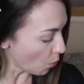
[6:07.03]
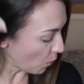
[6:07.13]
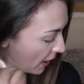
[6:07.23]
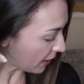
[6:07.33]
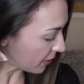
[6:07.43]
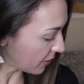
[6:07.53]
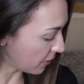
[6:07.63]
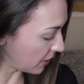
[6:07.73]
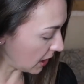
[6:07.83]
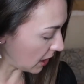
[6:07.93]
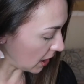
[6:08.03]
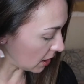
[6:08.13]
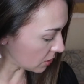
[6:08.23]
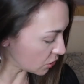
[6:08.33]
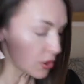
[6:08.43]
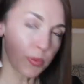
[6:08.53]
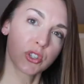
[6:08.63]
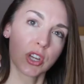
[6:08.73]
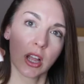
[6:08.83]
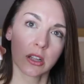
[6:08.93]
with the super
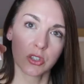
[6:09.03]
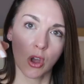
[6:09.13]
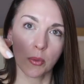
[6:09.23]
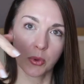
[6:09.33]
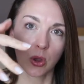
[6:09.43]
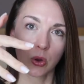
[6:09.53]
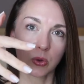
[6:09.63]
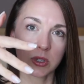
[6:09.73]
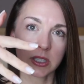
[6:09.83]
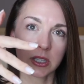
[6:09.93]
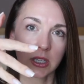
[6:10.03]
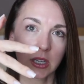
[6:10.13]
gel top coat.